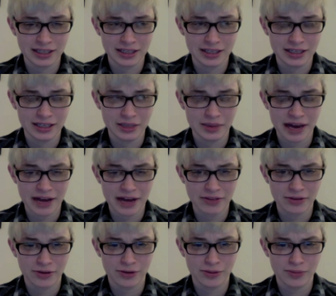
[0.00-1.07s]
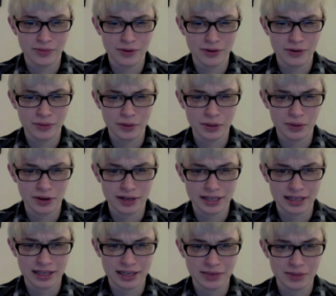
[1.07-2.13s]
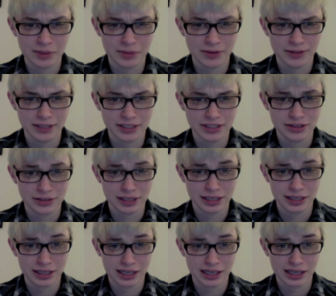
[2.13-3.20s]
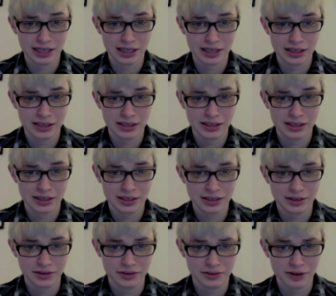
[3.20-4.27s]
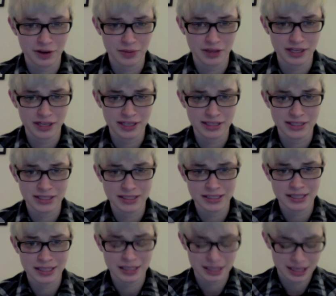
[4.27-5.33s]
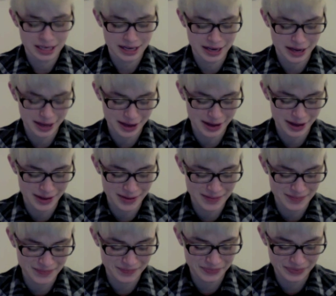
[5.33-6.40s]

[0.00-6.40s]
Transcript: in the bathroom when you walk in and people look at you like, you're in the wrong place. Um,